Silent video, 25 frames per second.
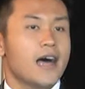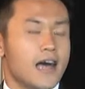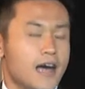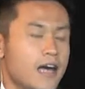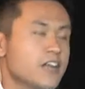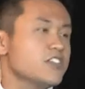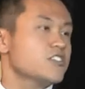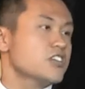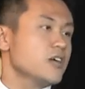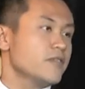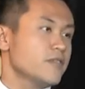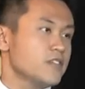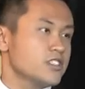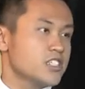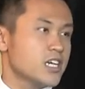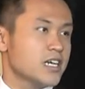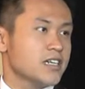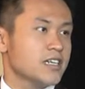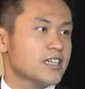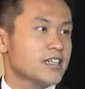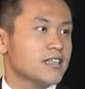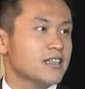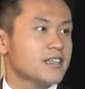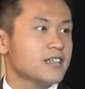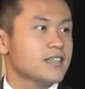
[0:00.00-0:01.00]

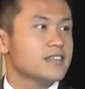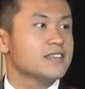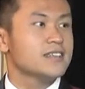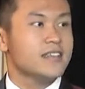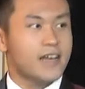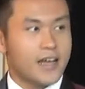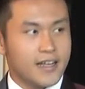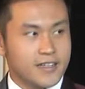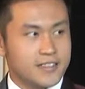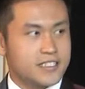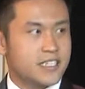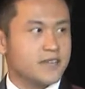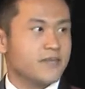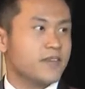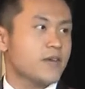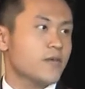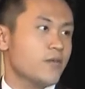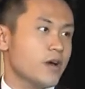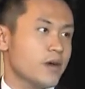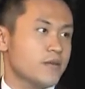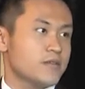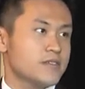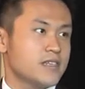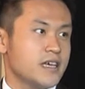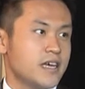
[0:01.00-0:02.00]
iTravelChannel.tv
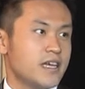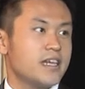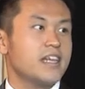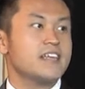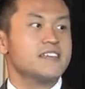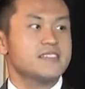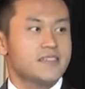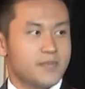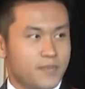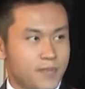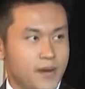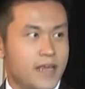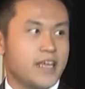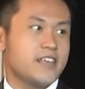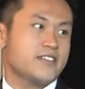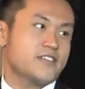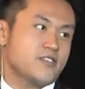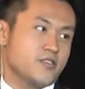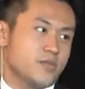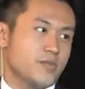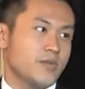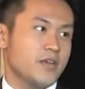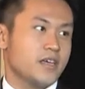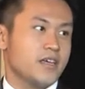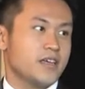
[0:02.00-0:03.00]
website is the place
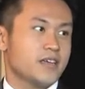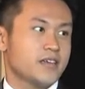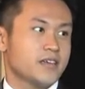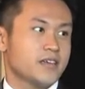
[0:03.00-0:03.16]
to be.